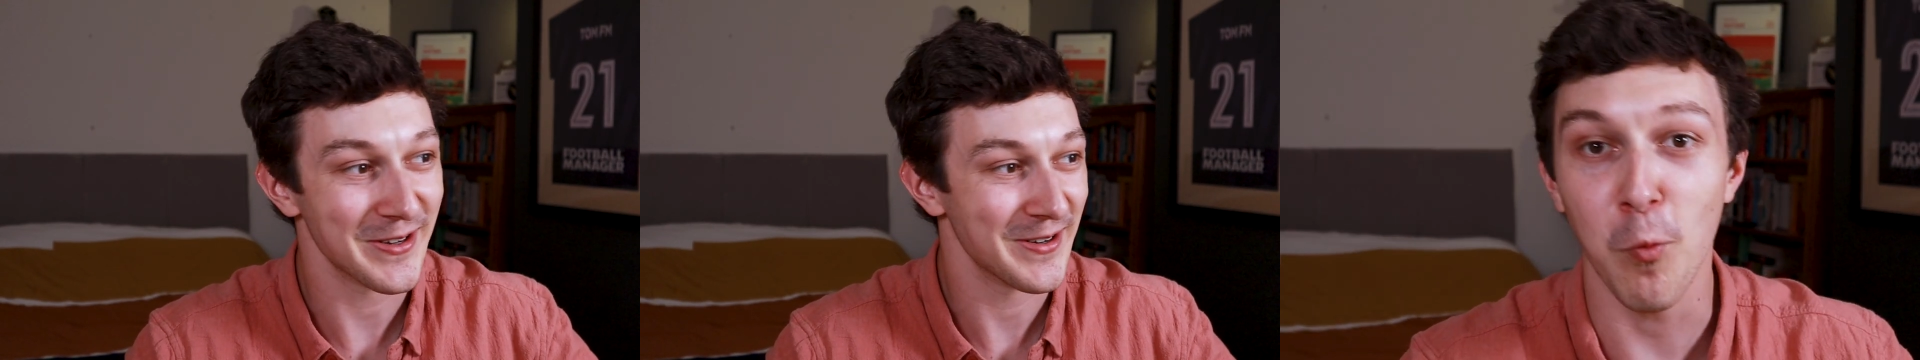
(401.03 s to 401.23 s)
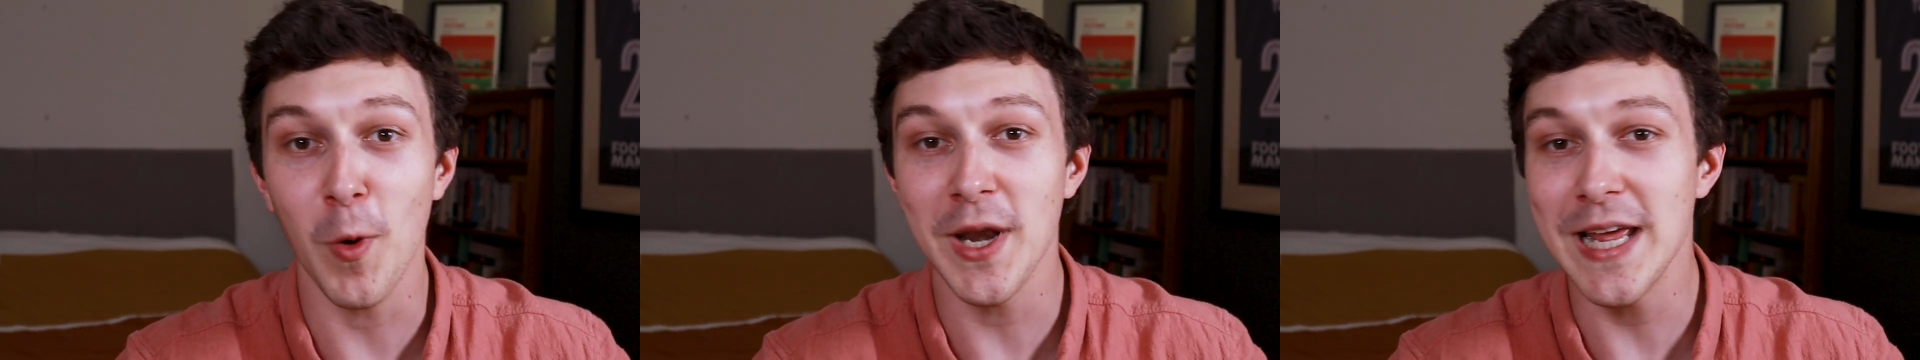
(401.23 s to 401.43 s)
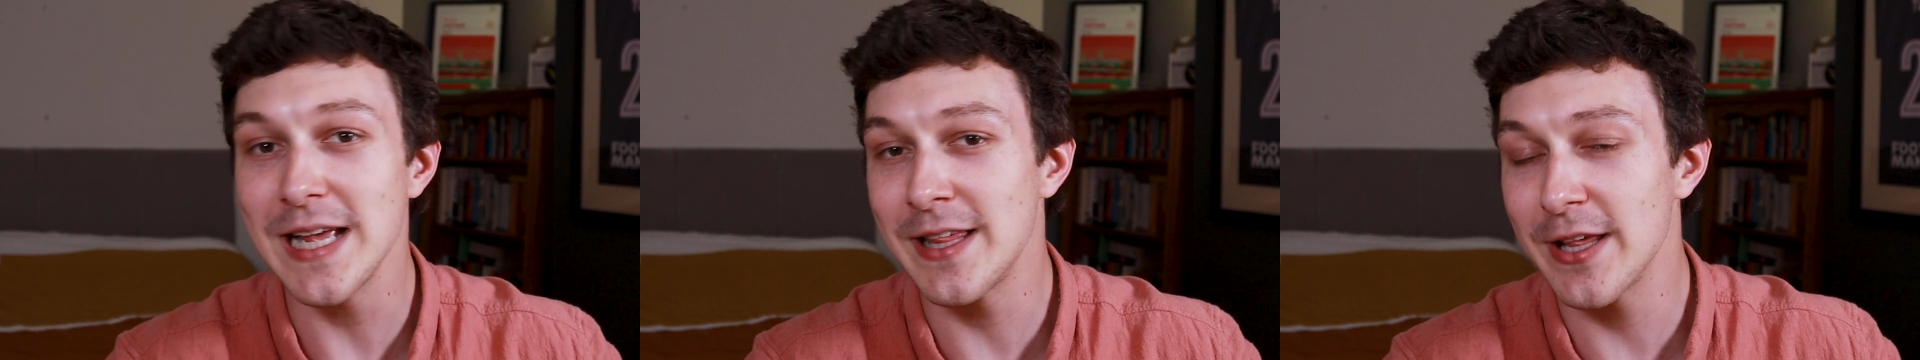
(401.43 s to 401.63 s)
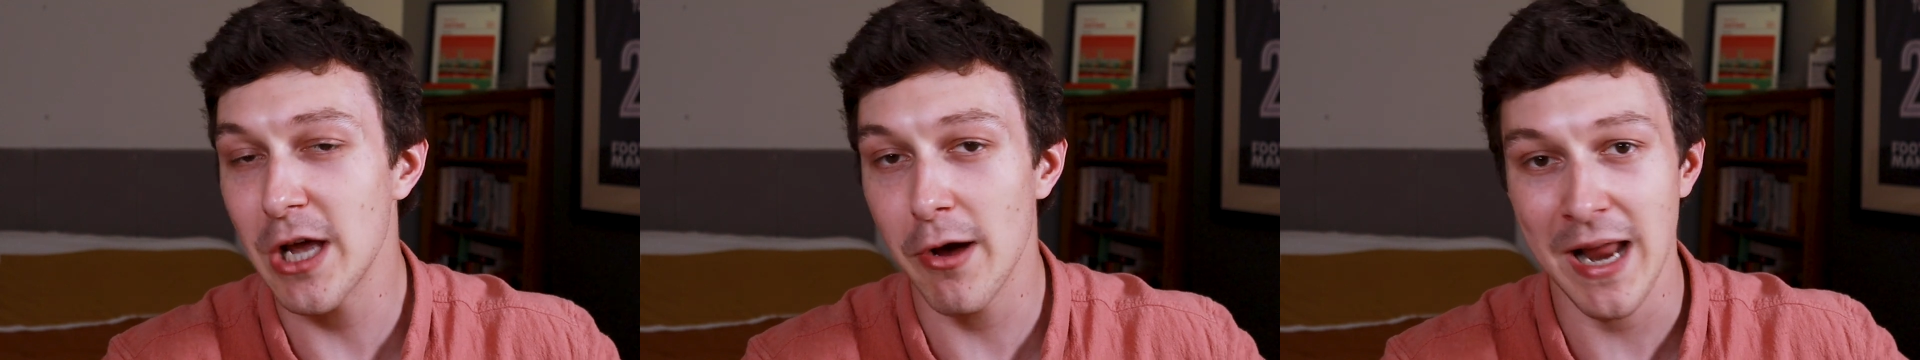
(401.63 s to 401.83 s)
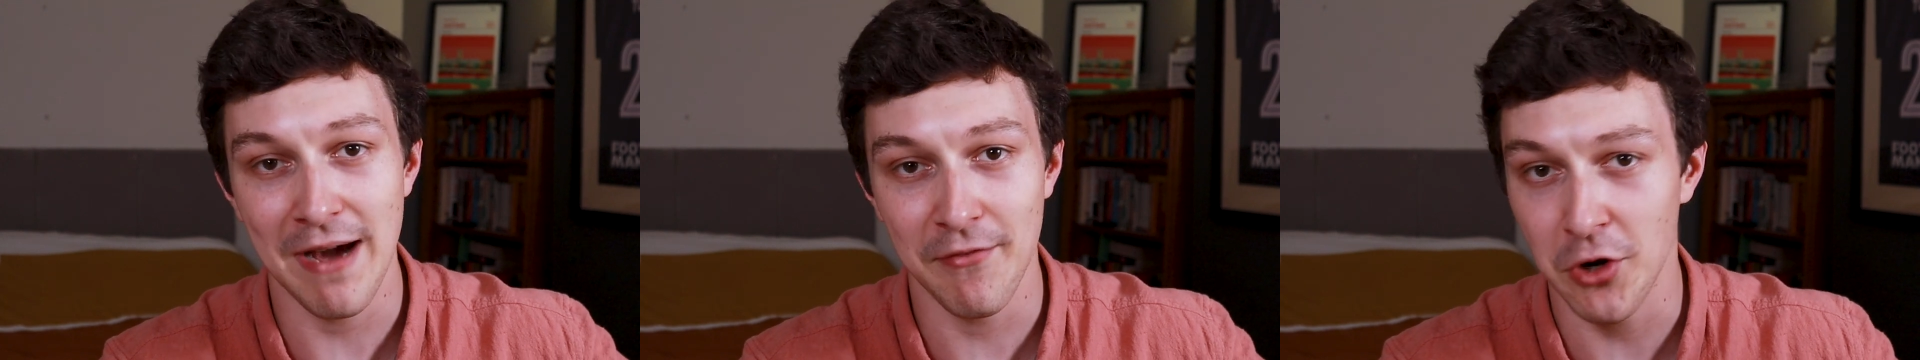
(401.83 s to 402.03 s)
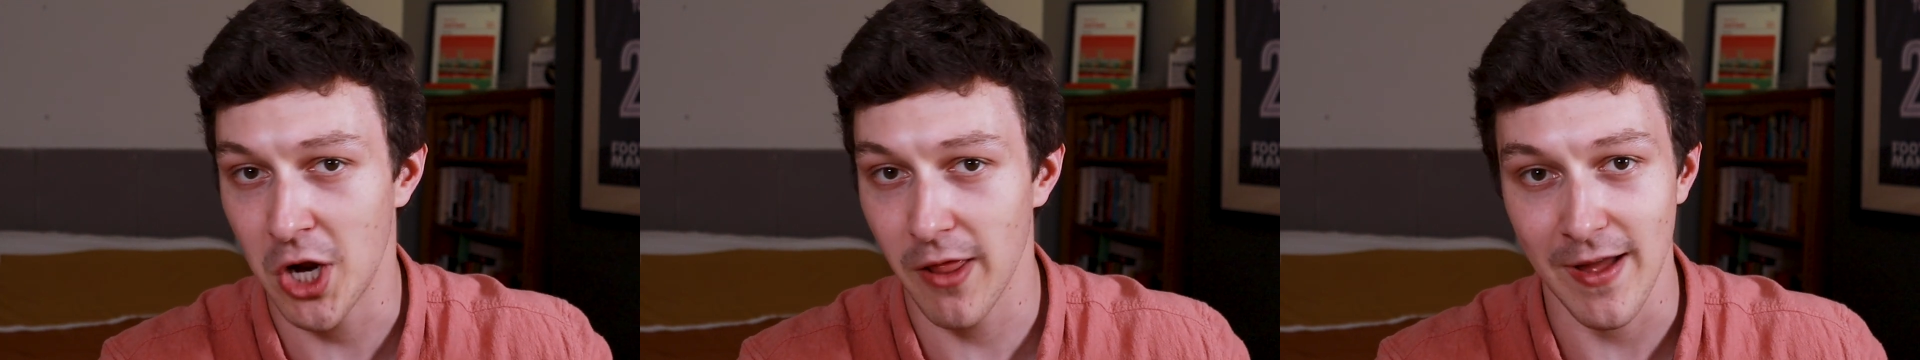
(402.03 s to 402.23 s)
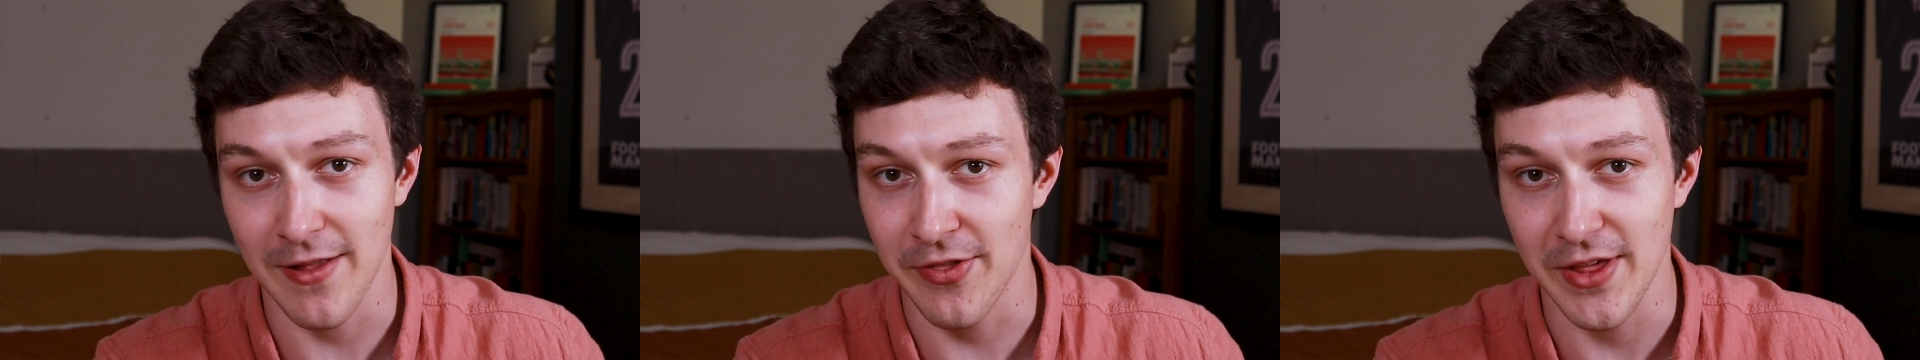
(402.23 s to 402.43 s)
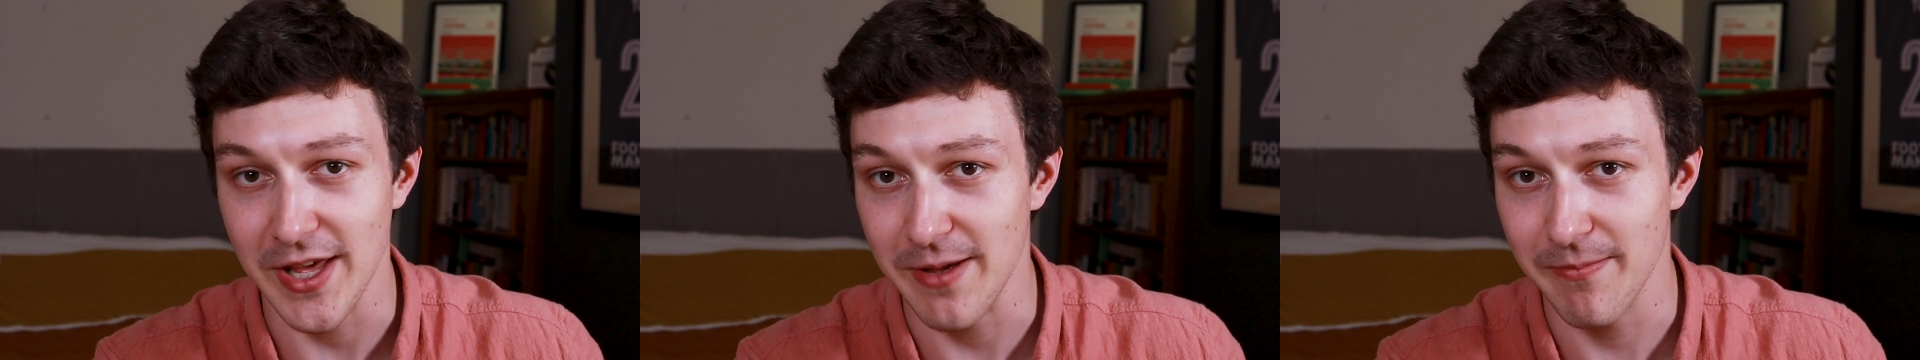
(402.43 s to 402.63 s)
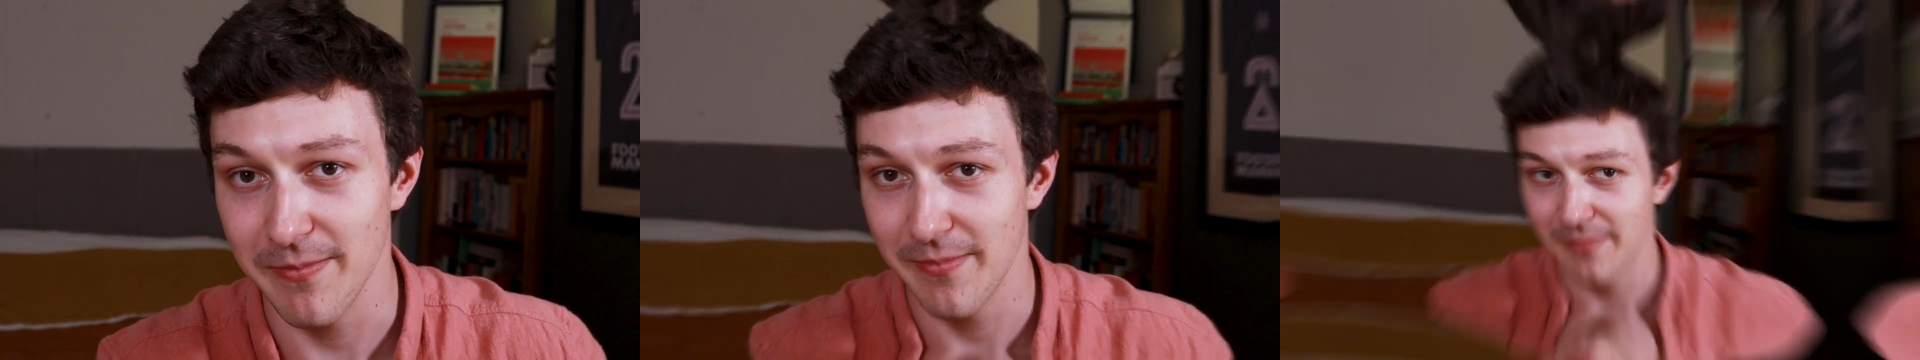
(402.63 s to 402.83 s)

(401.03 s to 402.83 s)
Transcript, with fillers: We need to go and have a look at that team.